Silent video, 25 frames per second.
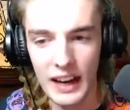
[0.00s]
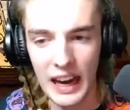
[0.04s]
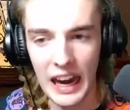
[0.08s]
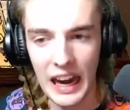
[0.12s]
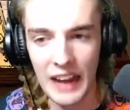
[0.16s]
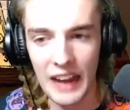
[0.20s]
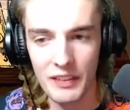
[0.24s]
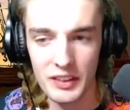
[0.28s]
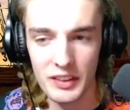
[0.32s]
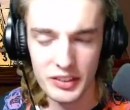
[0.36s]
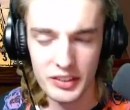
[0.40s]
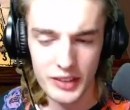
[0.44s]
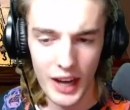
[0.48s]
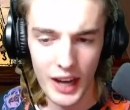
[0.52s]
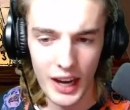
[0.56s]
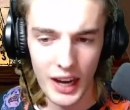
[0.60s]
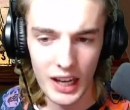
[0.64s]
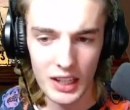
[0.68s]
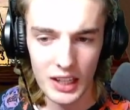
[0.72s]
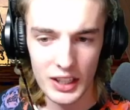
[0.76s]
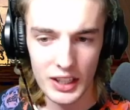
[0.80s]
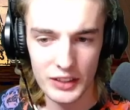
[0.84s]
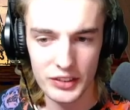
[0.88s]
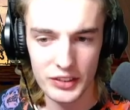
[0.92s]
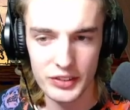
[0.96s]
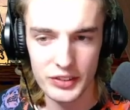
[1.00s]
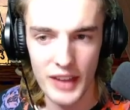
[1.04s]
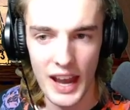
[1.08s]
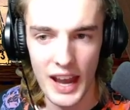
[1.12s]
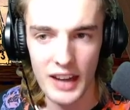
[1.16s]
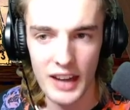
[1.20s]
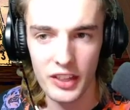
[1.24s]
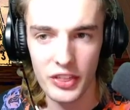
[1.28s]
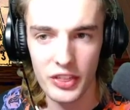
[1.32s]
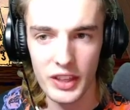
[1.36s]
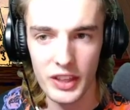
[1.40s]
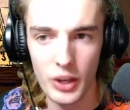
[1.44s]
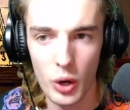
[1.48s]
And this kind of like
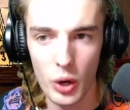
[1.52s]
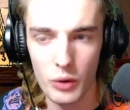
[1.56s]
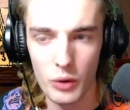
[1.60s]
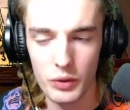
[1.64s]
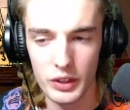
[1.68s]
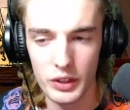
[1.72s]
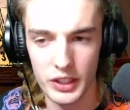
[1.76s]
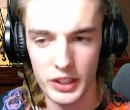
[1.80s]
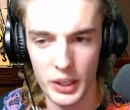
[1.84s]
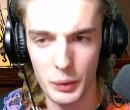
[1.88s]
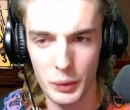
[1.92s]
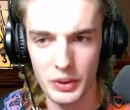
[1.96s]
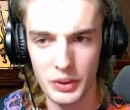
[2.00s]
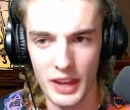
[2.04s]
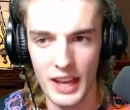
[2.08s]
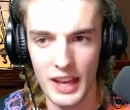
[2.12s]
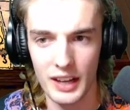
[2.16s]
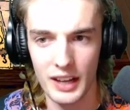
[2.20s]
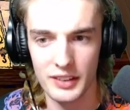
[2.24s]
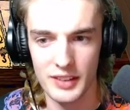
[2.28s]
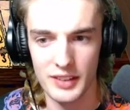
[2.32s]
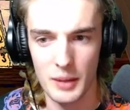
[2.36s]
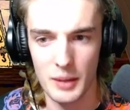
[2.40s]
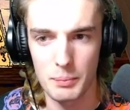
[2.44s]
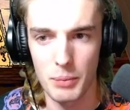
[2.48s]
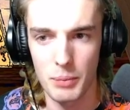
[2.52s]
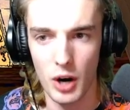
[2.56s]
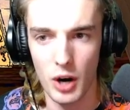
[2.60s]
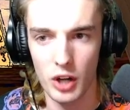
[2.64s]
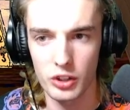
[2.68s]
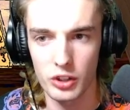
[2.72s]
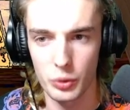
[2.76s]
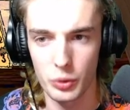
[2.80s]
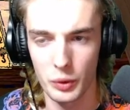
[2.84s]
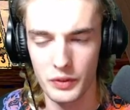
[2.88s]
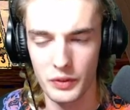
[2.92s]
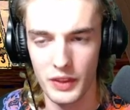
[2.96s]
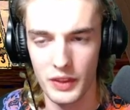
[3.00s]
side thing over here, what the heck is that bar
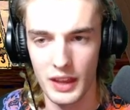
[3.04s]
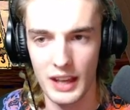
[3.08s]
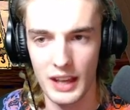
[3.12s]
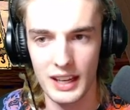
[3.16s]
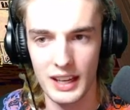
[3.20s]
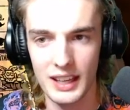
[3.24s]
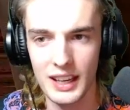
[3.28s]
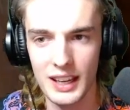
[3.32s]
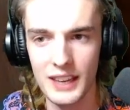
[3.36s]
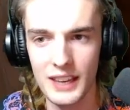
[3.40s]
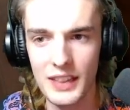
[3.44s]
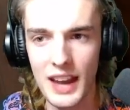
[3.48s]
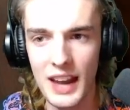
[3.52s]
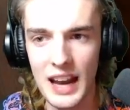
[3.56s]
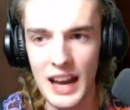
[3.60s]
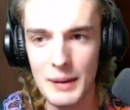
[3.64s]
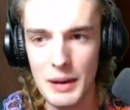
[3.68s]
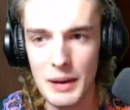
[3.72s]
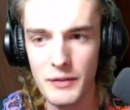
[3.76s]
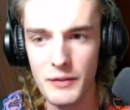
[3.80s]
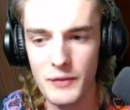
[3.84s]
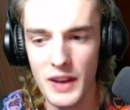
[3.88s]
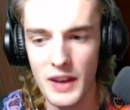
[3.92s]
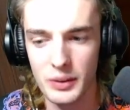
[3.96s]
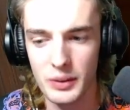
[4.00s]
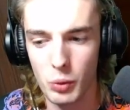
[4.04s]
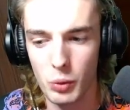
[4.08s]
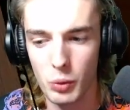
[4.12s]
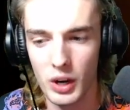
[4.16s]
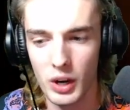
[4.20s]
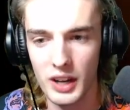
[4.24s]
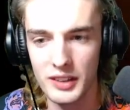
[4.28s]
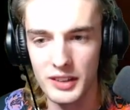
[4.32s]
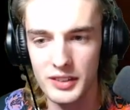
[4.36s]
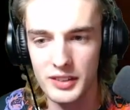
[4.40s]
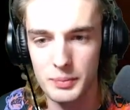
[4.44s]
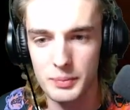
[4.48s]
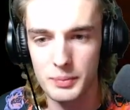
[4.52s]
doing? Get that out of my face. What
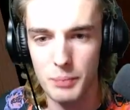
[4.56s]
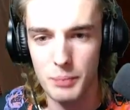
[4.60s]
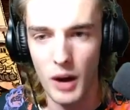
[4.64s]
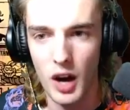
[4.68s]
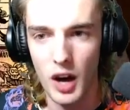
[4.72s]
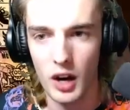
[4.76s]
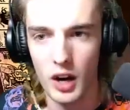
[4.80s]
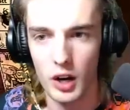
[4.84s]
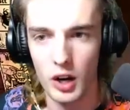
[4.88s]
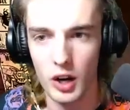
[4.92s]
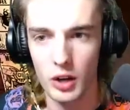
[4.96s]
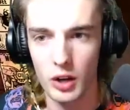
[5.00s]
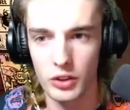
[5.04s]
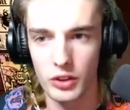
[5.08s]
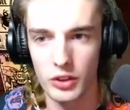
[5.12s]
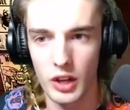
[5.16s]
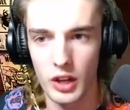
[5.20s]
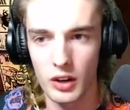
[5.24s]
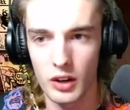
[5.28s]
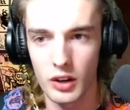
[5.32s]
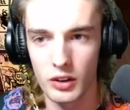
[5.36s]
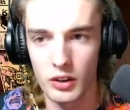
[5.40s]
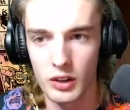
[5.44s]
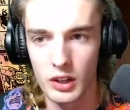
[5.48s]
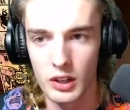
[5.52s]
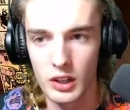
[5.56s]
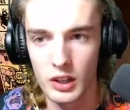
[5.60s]
is this bar? Oh no.